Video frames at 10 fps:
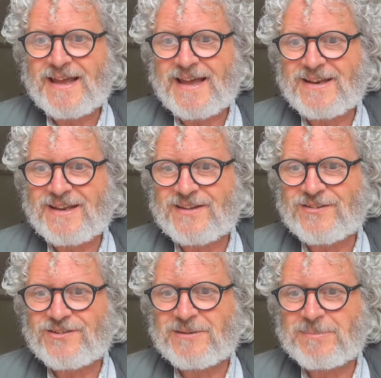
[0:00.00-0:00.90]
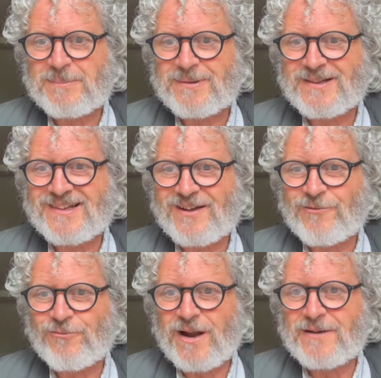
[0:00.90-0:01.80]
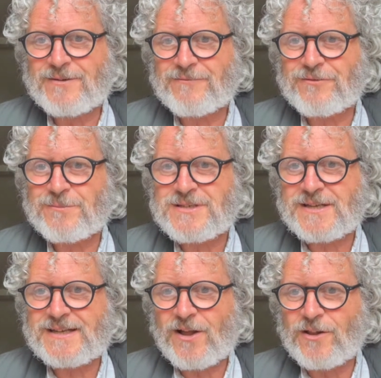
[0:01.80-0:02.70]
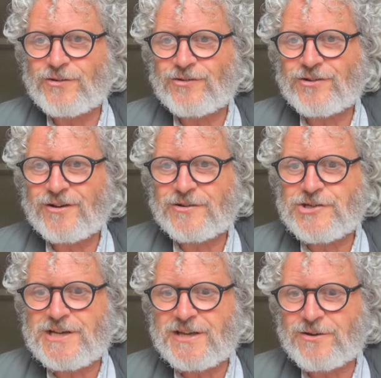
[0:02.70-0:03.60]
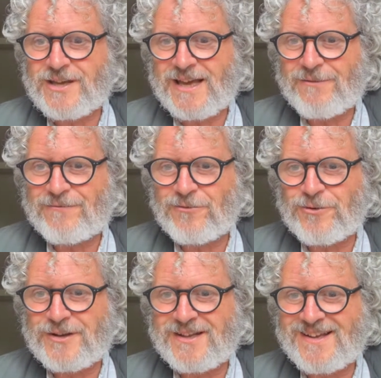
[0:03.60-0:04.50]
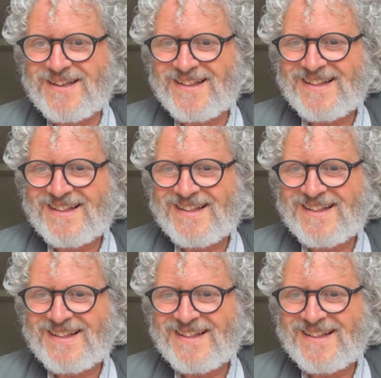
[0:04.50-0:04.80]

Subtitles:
and I can see people arriving from sunny Ulster and Chico, California,